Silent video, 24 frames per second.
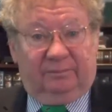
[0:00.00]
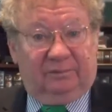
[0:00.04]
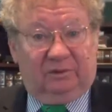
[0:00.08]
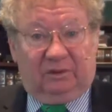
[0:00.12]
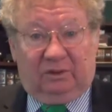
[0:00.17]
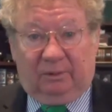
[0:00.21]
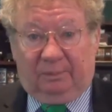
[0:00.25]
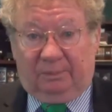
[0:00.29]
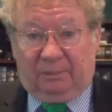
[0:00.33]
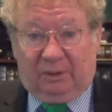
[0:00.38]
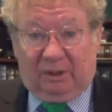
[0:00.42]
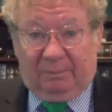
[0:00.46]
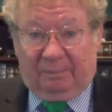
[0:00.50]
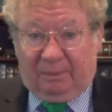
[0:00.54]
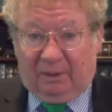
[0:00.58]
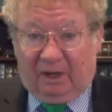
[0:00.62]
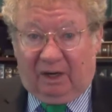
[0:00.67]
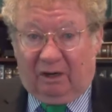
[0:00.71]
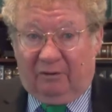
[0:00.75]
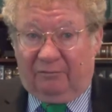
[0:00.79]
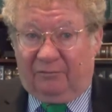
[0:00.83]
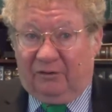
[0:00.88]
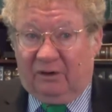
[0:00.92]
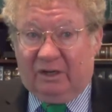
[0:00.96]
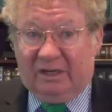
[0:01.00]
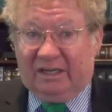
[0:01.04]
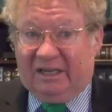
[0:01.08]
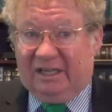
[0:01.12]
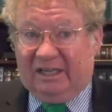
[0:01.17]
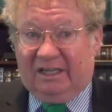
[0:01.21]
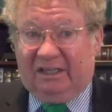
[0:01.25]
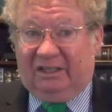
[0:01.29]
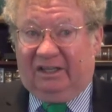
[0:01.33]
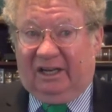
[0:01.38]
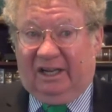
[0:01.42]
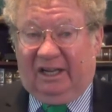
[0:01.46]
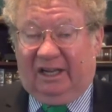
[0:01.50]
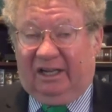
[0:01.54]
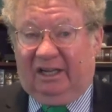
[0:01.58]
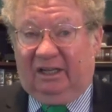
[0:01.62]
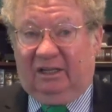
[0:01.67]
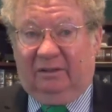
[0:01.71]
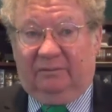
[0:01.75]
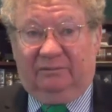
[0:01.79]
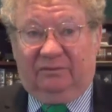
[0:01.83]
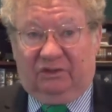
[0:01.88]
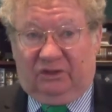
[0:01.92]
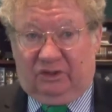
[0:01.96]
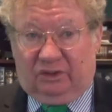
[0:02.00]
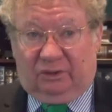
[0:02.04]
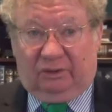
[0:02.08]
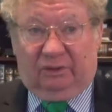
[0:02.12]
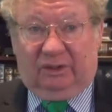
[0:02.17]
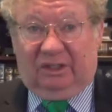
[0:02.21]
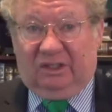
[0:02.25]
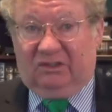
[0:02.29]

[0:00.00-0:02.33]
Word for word: to prepare for D Day of June